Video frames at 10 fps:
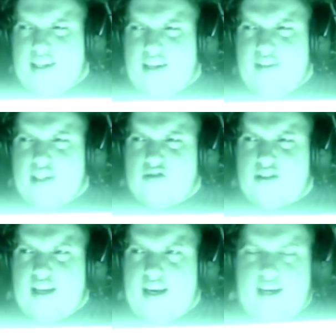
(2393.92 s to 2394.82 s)
kind of
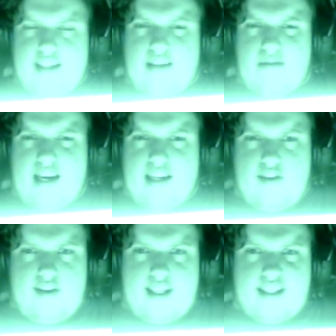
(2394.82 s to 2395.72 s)
interesting and something I
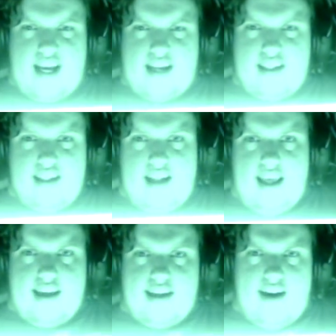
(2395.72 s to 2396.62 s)
don't exactly
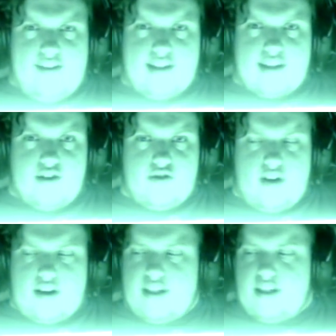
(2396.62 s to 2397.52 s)
like in how it's
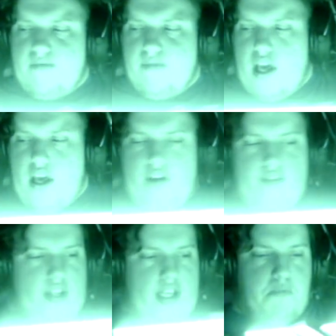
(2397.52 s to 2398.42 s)
constructed. But the